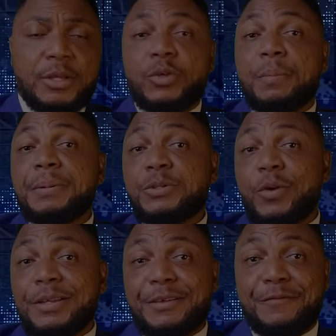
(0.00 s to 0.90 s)
So please
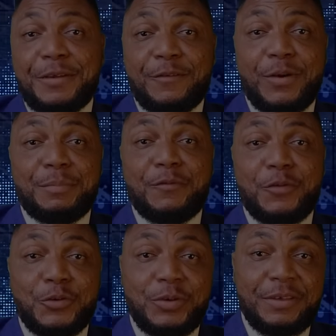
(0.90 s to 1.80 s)
do us a favor
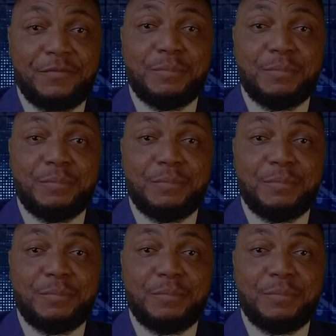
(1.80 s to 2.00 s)
before you leave,